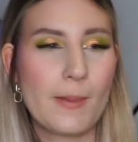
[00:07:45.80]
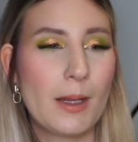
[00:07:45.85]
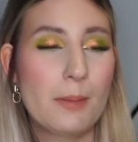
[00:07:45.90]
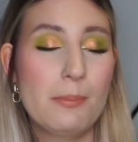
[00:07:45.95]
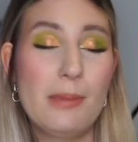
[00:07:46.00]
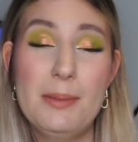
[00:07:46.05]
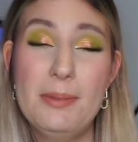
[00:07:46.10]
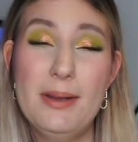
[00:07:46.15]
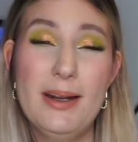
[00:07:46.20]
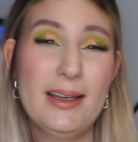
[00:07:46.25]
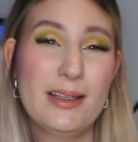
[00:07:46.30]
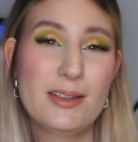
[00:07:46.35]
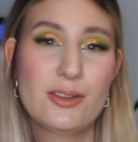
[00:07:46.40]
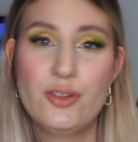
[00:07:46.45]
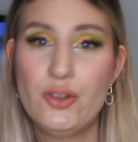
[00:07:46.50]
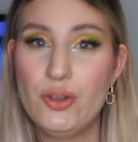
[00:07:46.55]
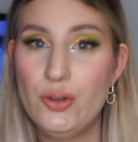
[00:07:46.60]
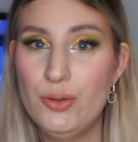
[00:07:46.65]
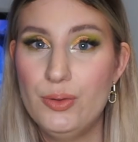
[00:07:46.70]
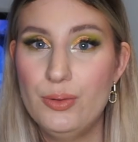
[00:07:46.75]
maybe like
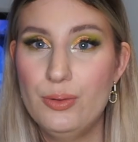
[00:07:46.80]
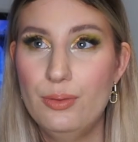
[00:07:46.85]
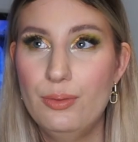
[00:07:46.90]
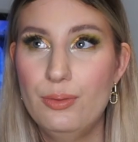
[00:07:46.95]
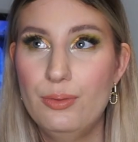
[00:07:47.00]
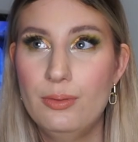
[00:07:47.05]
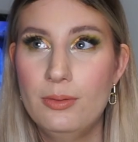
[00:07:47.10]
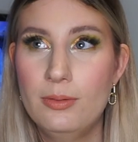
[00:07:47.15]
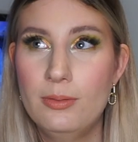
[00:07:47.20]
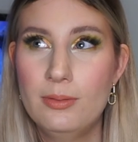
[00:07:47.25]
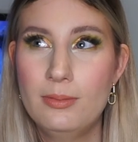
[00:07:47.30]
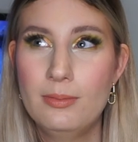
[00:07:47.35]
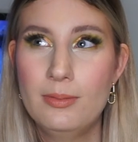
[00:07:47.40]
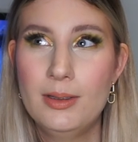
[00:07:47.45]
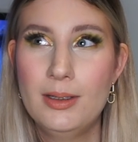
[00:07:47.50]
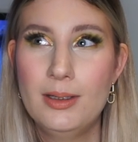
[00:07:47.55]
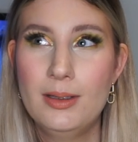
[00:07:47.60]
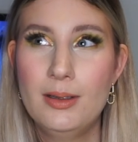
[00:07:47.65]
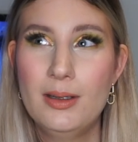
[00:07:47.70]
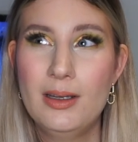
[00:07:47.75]
2,
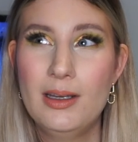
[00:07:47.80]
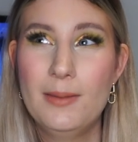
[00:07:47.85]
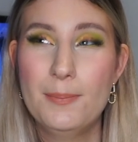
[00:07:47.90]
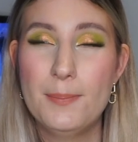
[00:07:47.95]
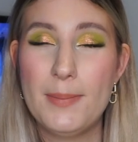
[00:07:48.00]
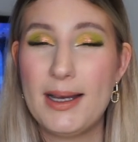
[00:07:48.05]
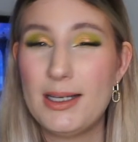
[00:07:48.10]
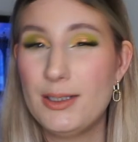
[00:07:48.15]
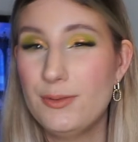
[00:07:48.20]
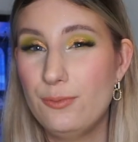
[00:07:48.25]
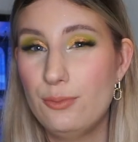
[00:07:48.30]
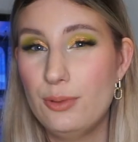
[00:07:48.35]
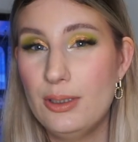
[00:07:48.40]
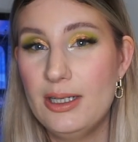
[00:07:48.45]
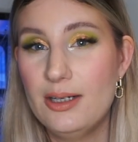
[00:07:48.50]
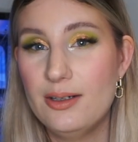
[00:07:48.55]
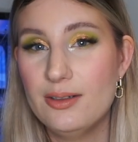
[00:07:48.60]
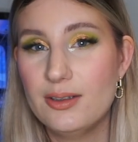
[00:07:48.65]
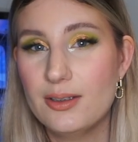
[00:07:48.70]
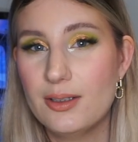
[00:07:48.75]
max 3
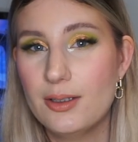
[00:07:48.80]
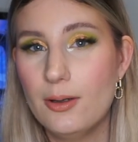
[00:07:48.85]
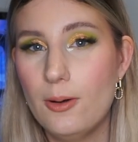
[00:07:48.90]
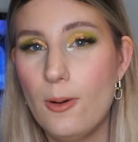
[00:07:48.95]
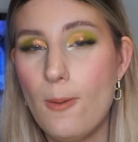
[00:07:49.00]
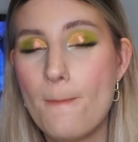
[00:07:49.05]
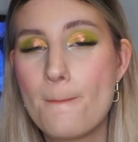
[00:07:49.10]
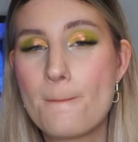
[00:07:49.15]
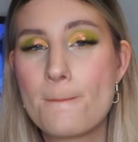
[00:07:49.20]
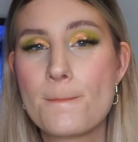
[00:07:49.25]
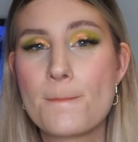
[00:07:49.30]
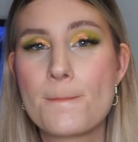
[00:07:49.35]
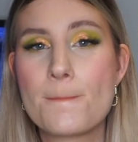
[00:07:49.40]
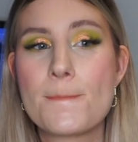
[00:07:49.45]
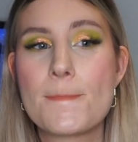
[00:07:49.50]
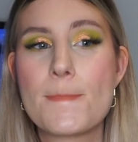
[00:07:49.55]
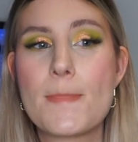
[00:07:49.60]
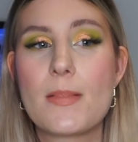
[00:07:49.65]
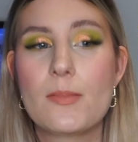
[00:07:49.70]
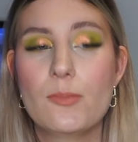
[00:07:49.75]
years ago,
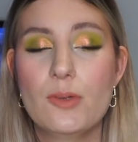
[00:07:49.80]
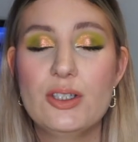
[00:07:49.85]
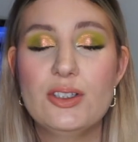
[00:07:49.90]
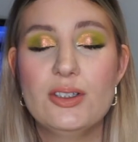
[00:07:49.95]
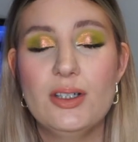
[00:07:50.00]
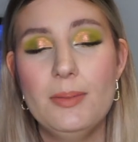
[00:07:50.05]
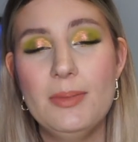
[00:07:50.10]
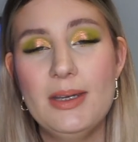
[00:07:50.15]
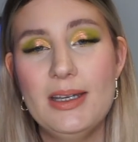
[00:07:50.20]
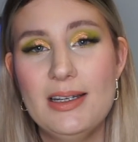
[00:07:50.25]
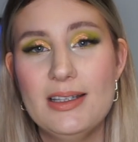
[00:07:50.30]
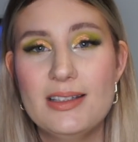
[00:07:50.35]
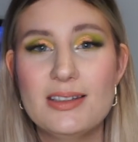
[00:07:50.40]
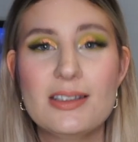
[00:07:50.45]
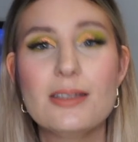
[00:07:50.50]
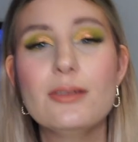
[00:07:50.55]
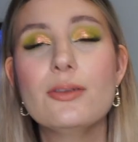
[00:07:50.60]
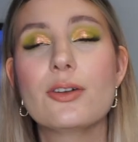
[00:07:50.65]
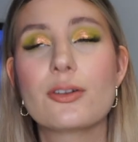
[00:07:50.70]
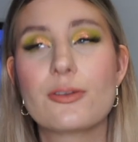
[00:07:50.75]
which, I mean, it's
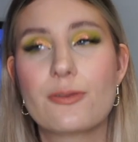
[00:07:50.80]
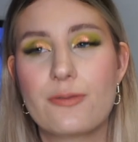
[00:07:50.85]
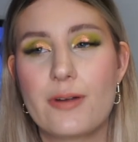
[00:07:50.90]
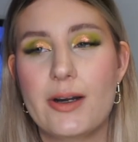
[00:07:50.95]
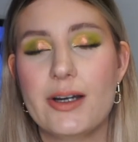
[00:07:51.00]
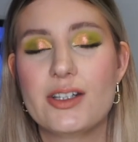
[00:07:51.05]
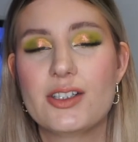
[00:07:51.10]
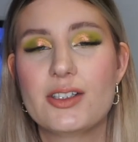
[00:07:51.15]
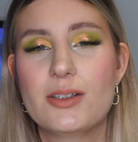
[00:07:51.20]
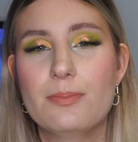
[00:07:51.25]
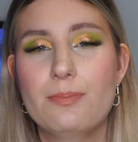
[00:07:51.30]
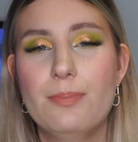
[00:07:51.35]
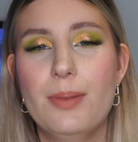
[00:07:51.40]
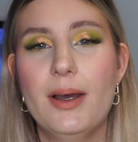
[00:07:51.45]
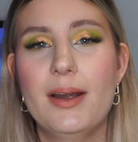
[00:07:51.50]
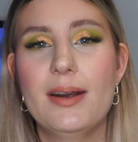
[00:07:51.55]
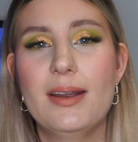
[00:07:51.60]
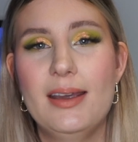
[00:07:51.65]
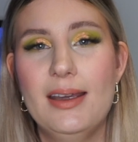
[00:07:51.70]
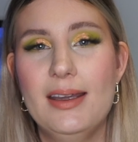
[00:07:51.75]
still not fresh,
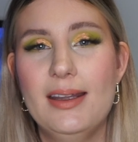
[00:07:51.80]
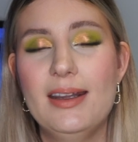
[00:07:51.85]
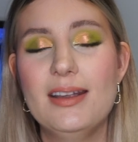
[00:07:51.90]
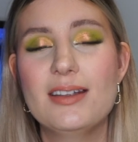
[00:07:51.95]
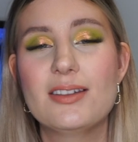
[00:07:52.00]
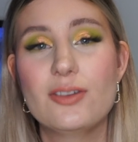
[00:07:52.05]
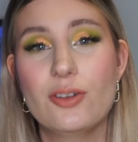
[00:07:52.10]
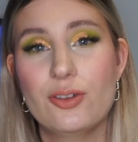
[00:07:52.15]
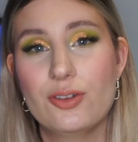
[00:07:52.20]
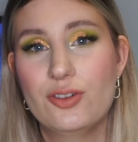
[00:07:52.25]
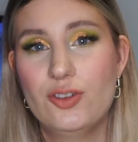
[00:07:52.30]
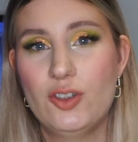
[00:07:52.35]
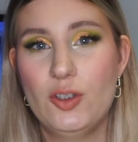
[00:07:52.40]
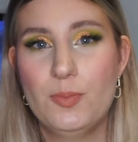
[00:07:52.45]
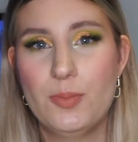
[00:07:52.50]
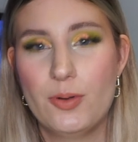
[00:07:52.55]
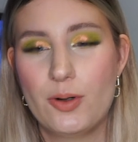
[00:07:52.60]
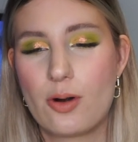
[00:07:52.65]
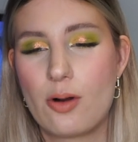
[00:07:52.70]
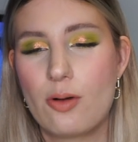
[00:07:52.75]
but it is not
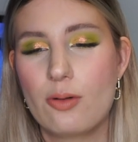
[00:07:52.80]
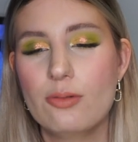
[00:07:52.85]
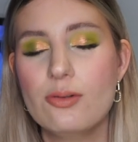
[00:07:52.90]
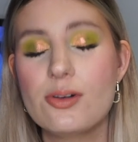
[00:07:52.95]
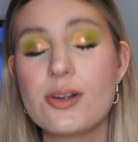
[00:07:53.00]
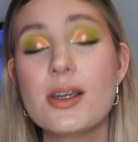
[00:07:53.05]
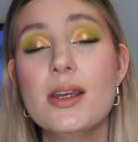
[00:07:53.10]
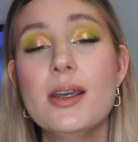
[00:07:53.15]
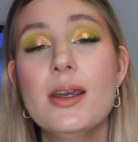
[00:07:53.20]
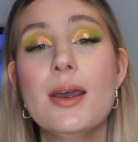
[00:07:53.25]
super old.